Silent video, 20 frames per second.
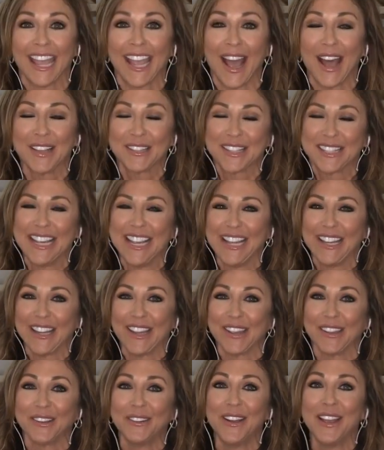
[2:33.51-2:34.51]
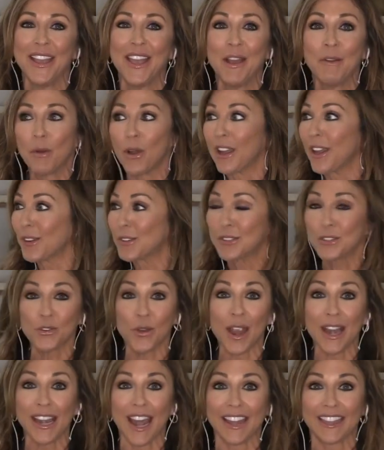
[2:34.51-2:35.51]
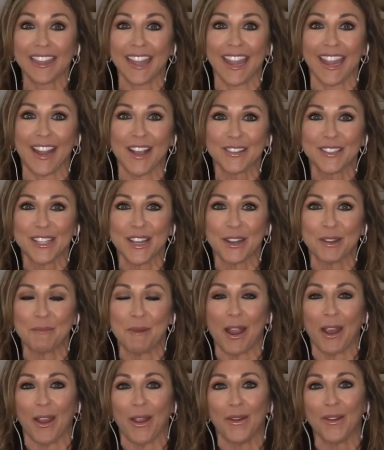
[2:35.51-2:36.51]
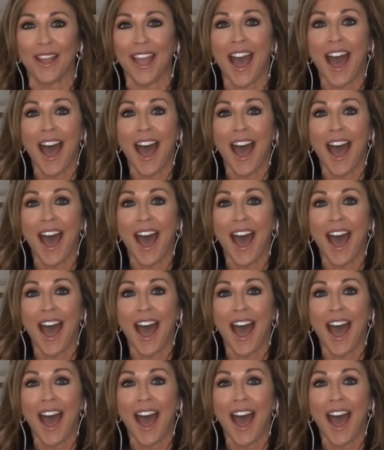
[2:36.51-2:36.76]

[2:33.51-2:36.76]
I'll see you. Well, here's Trent, I think. I'll see you tomorrow.